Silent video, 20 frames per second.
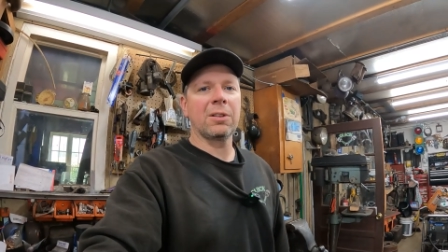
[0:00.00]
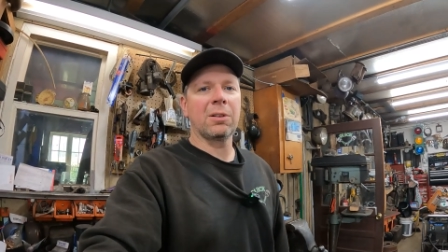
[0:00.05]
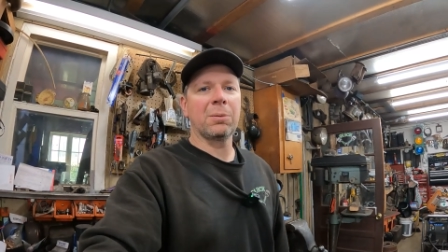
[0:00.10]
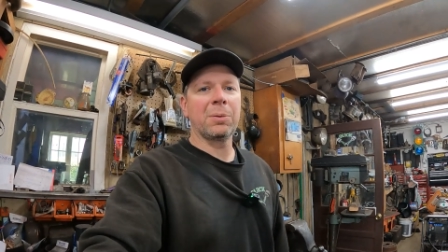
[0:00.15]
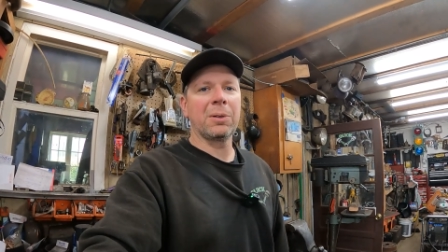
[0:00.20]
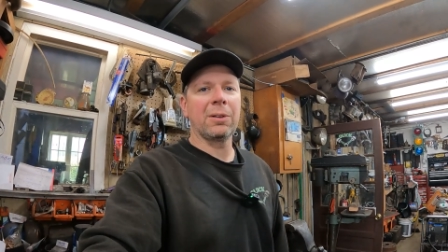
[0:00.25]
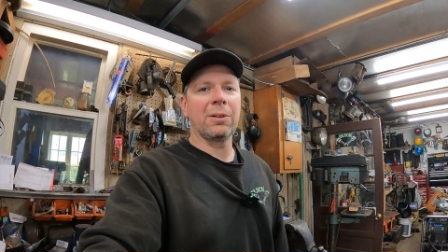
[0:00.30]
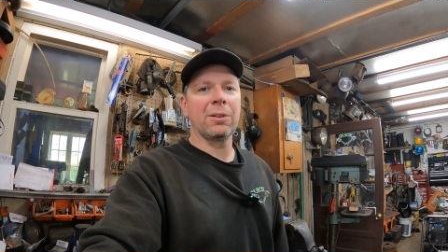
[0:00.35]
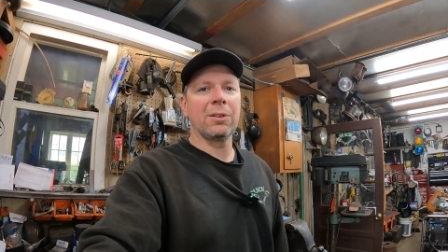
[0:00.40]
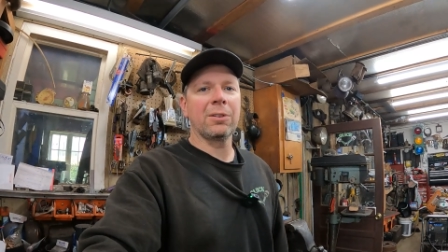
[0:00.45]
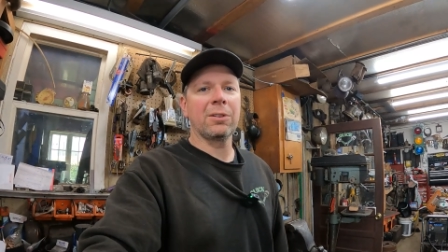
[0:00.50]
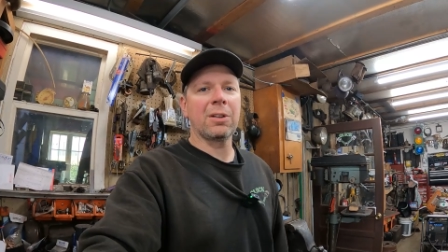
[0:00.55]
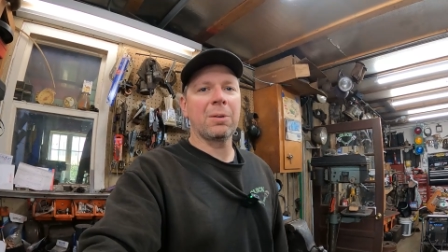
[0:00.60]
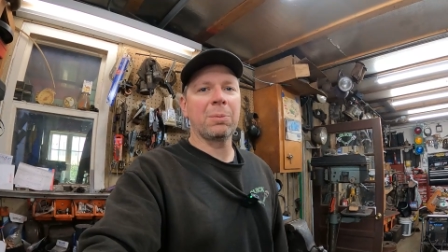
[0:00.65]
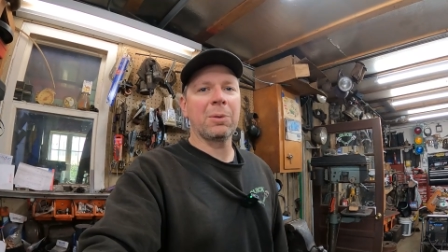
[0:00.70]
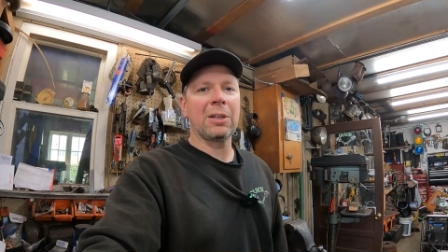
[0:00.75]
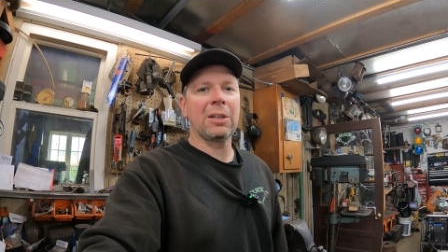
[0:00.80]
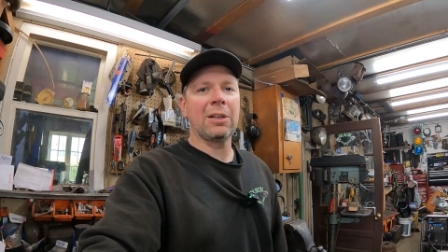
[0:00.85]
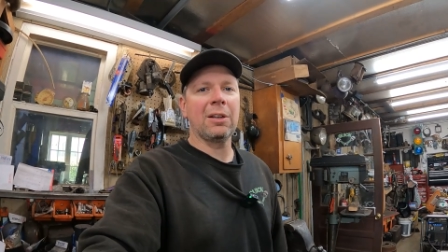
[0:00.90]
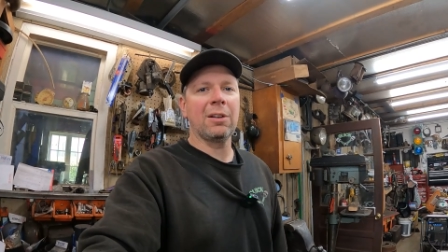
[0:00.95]
Hope you learned
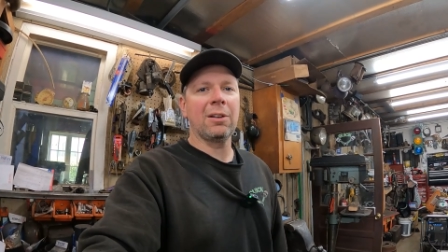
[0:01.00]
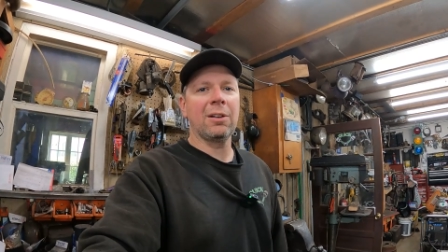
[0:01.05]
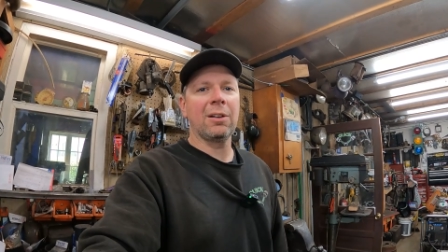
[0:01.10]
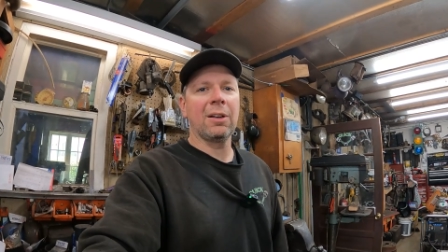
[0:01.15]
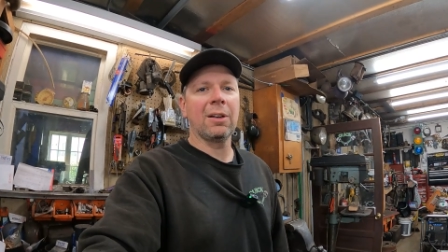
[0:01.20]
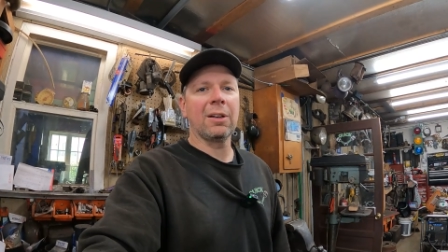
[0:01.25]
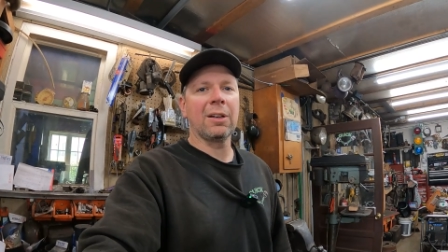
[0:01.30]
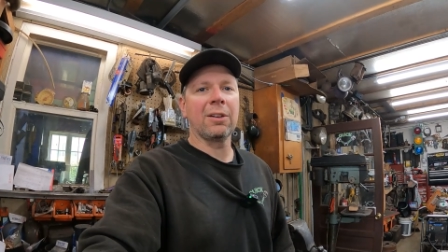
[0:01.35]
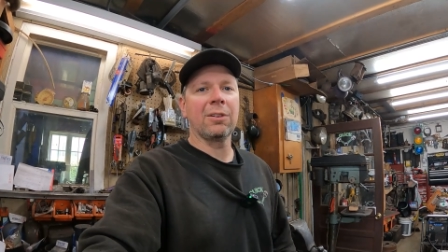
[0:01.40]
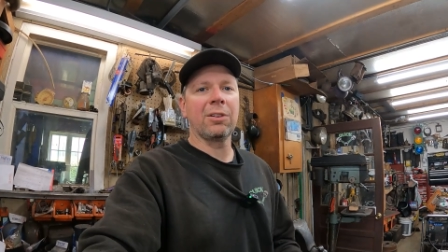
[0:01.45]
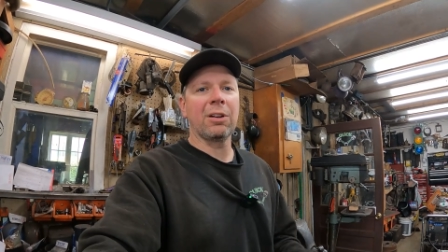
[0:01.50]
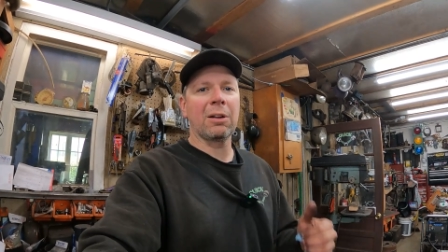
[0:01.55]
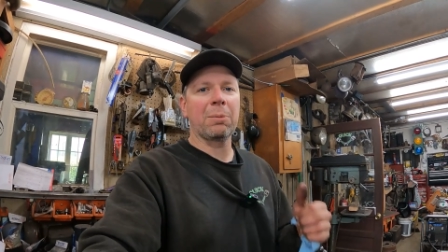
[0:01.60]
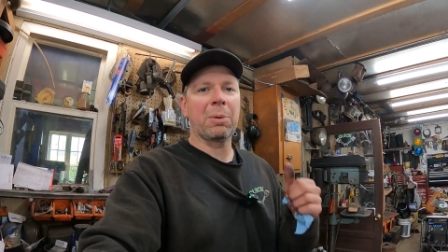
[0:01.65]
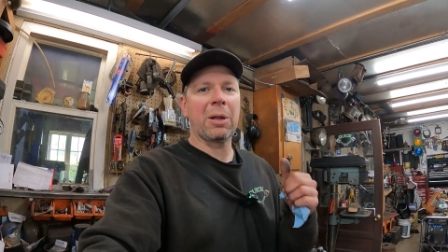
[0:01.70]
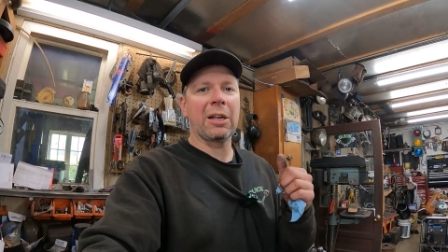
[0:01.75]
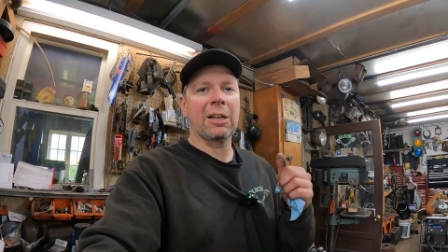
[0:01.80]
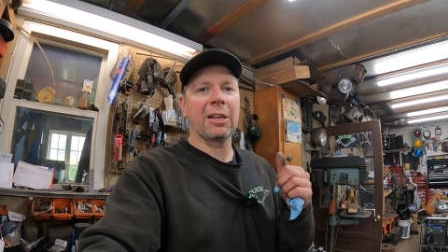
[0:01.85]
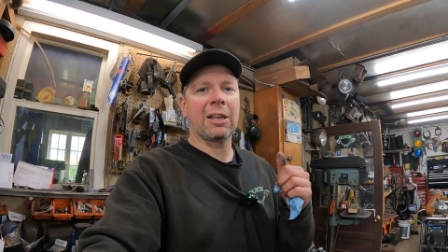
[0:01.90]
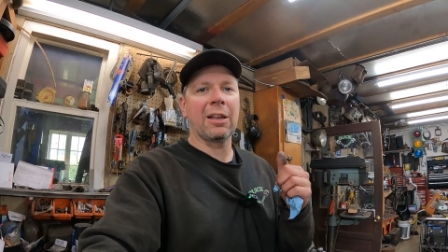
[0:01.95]
something here, and
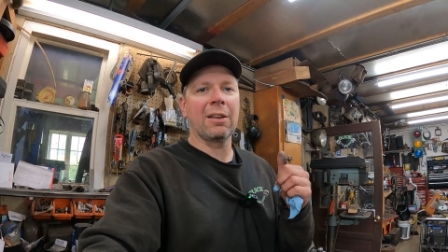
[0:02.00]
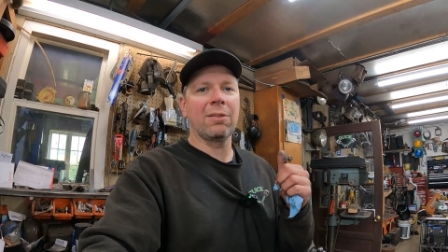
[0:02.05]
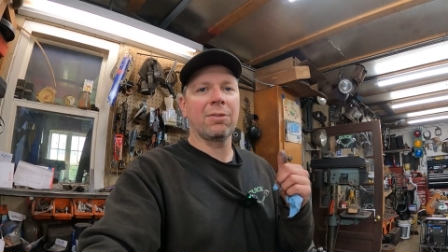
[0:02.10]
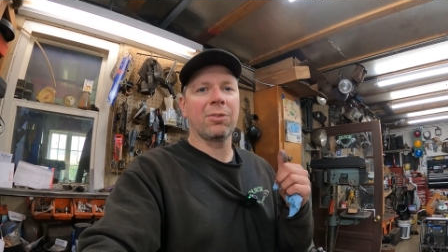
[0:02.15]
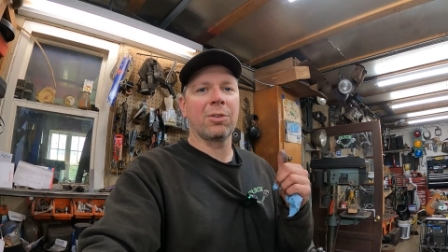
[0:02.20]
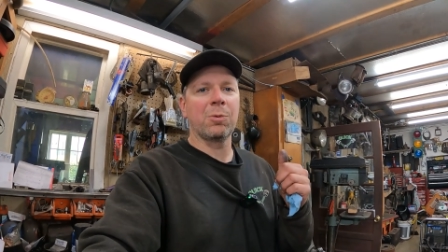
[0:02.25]
check back in